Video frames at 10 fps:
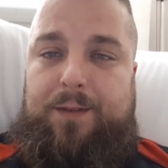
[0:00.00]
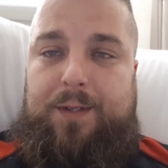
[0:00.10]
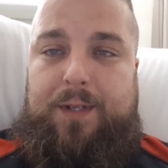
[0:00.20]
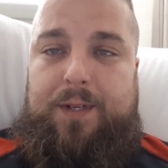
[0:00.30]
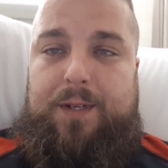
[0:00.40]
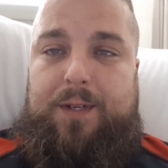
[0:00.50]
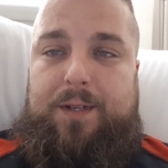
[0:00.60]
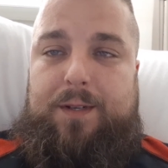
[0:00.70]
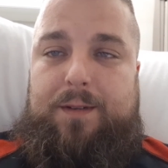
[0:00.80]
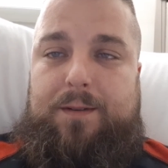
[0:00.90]

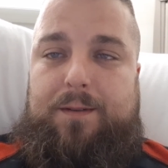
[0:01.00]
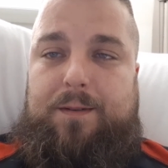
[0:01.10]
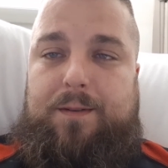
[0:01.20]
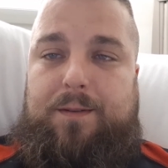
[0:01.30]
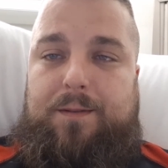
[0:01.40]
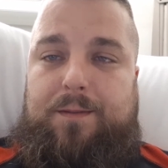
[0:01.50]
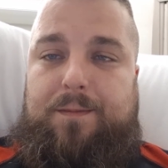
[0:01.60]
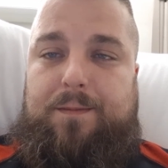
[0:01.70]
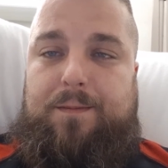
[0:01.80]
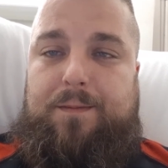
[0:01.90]

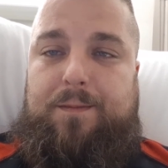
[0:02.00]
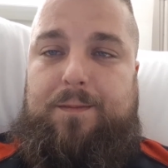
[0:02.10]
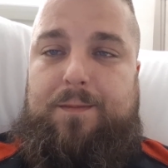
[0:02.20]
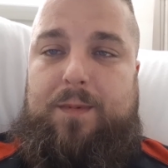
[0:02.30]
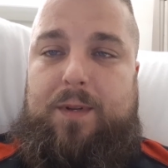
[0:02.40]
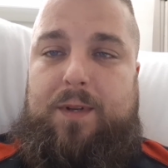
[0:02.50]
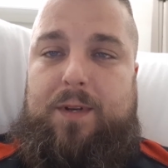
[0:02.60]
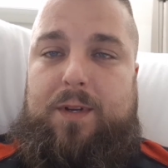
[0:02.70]
(no one is talking)